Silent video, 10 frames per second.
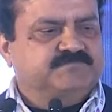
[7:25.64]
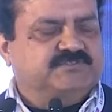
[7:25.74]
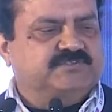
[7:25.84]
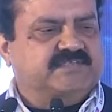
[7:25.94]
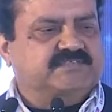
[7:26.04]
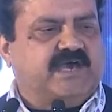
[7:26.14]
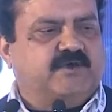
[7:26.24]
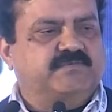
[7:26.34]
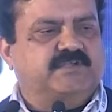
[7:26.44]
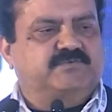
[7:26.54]
So that's
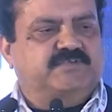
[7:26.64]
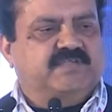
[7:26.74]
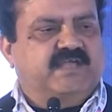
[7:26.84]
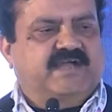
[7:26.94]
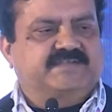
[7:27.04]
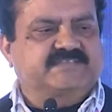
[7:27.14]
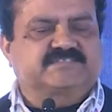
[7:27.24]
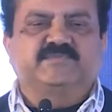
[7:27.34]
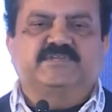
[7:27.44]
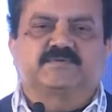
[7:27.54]
how we are doing. And
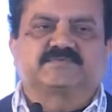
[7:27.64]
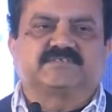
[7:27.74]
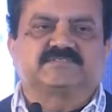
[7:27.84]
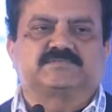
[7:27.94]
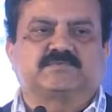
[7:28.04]
testimony of success,